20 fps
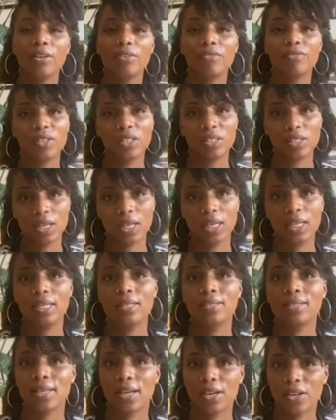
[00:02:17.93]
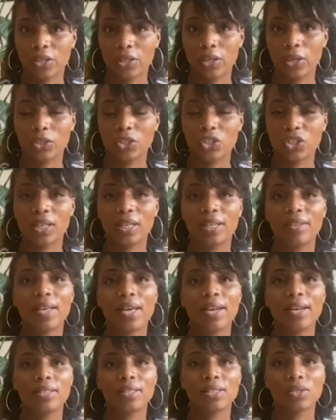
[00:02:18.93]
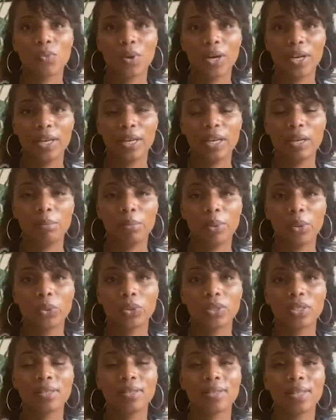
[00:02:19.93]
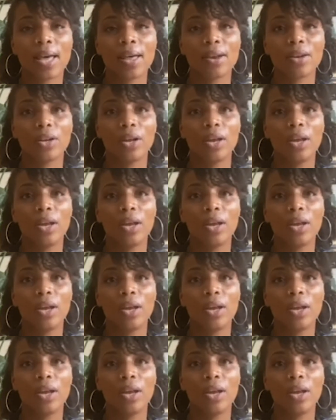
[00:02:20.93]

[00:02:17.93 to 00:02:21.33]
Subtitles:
physically and psychologically, then it's really important that